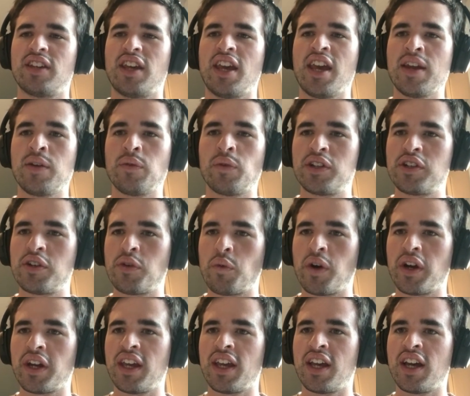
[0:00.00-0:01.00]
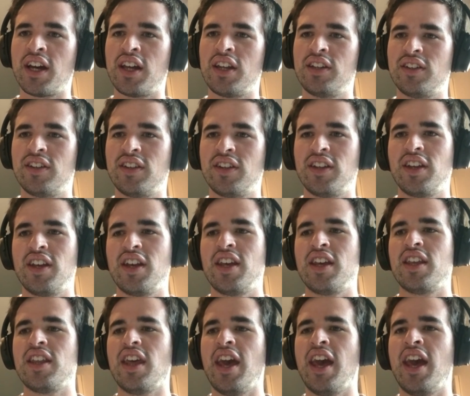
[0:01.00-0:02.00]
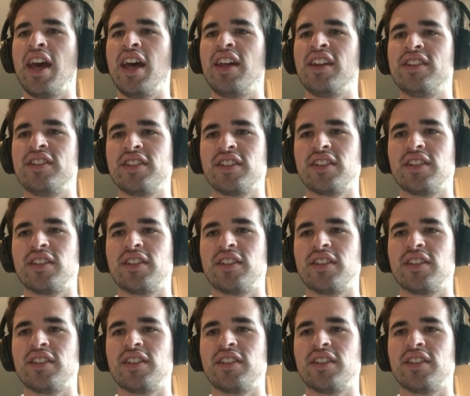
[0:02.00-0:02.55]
in what you're working on and